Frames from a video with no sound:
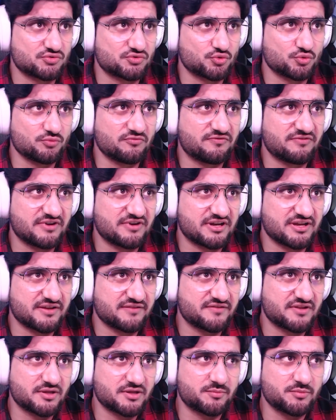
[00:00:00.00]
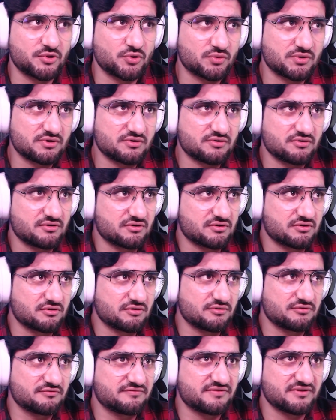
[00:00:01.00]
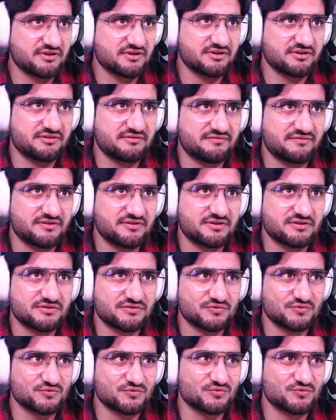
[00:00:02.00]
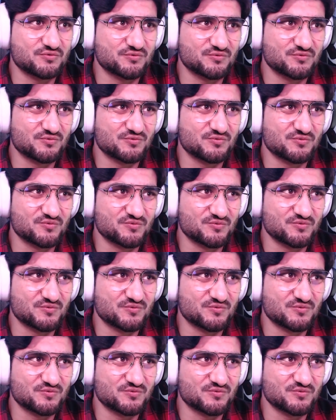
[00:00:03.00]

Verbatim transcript: Room five, W one oh five. Ooh.